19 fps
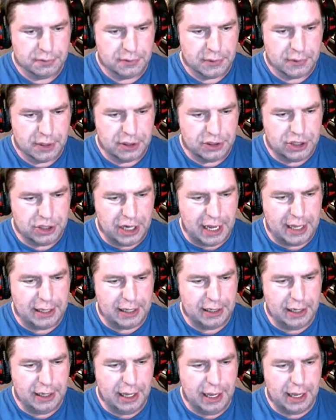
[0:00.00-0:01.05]
John,
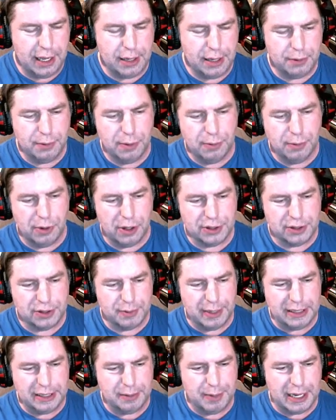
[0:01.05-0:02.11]
and we will also make
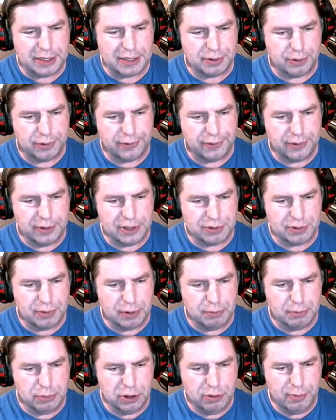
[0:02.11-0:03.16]
the password for this one
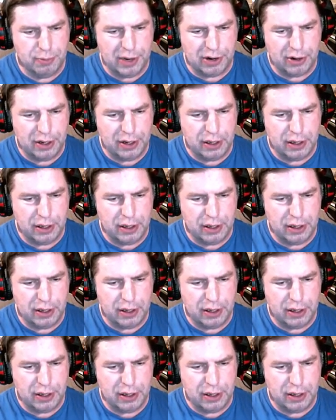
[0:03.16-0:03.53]
blueberry.